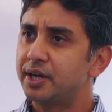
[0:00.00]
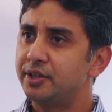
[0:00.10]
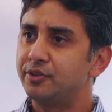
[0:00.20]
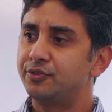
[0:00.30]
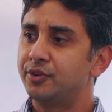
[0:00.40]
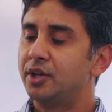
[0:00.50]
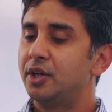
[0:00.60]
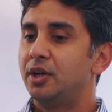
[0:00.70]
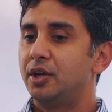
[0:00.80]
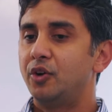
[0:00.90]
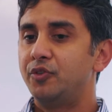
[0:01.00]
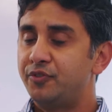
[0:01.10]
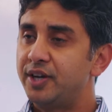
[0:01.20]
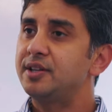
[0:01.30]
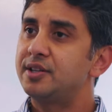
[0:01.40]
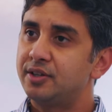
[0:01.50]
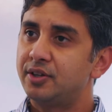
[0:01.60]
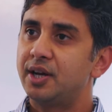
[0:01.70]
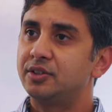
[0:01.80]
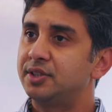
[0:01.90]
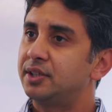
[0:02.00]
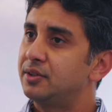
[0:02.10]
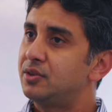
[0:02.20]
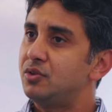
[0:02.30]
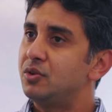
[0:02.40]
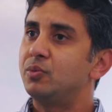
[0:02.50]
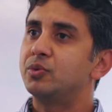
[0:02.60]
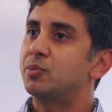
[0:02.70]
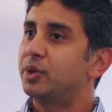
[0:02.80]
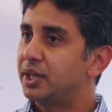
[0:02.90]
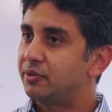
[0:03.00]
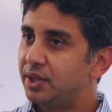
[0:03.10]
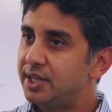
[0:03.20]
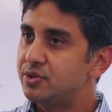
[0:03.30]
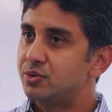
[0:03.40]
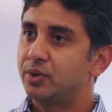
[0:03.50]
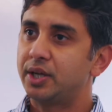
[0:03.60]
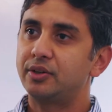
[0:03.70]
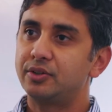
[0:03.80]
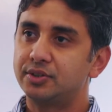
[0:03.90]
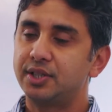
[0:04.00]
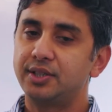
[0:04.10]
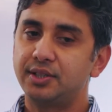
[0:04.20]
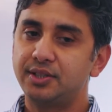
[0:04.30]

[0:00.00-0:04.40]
of event in the house that someone can relate to, can understand that this